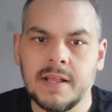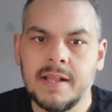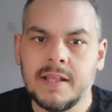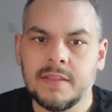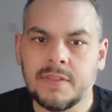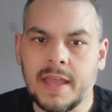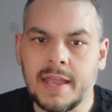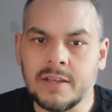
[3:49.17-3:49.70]

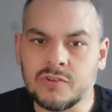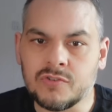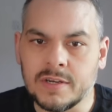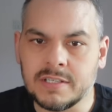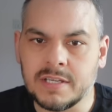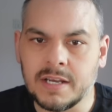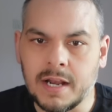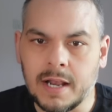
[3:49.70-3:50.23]
that
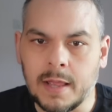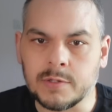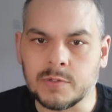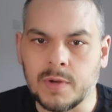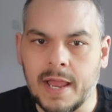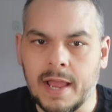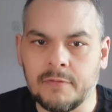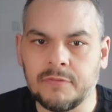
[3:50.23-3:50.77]
interested clubs will
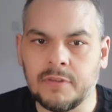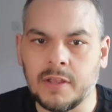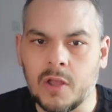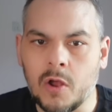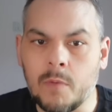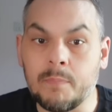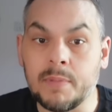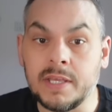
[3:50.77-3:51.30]
have to
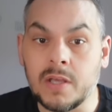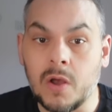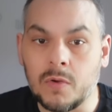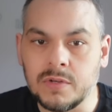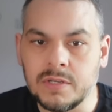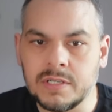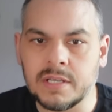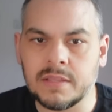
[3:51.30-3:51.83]
go
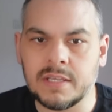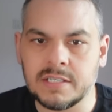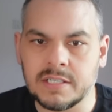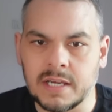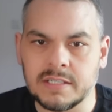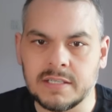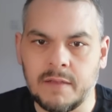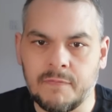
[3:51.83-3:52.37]
beyond the
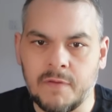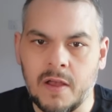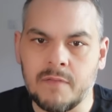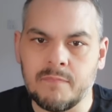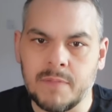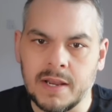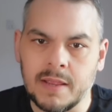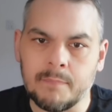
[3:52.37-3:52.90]
£65
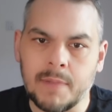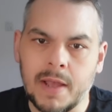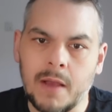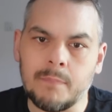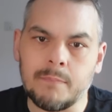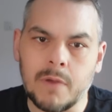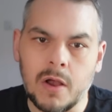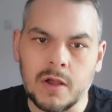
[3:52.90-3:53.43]
million
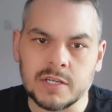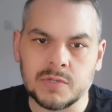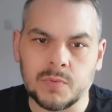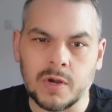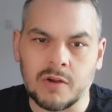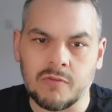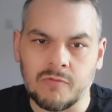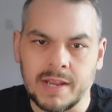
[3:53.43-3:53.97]
mark to
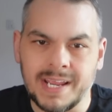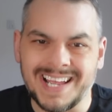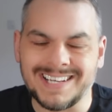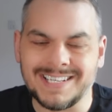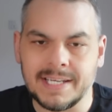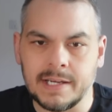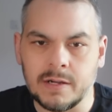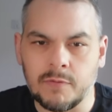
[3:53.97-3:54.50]
agree a
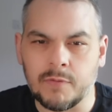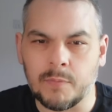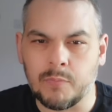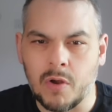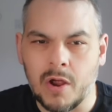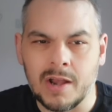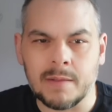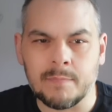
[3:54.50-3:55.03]
deal for
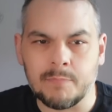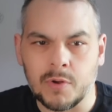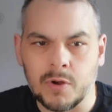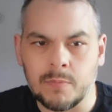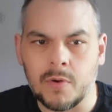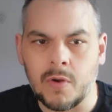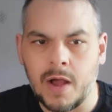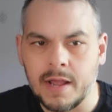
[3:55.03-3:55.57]
Bryan
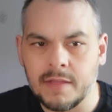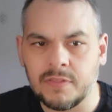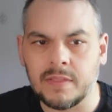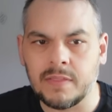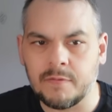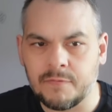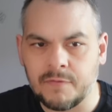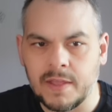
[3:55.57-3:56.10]
Mbeumo. I think
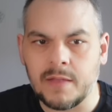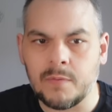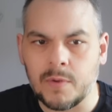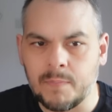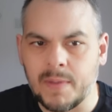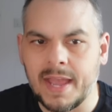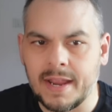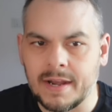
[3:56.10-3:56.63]
the fee we're
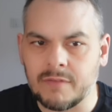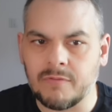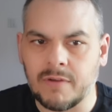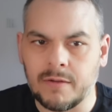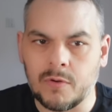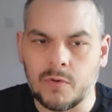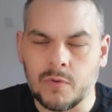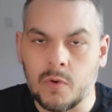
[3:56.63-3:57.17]
paying
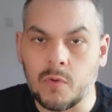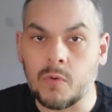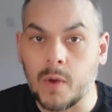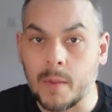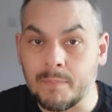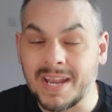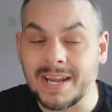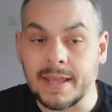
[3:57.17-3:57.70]
or
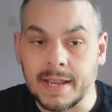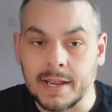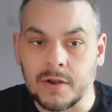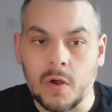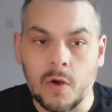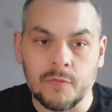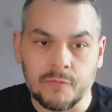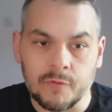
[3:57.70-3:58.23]
bidding and
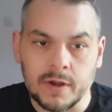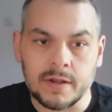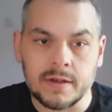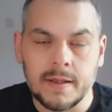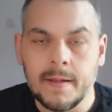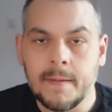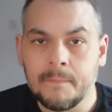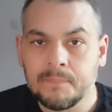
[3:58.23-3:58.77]
offering
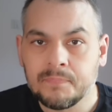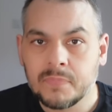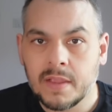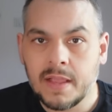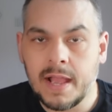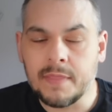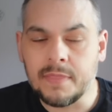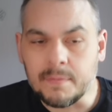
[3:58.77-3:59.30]

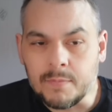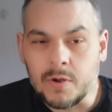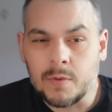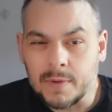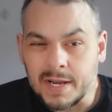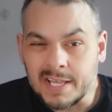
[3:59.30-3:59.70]
at the moment is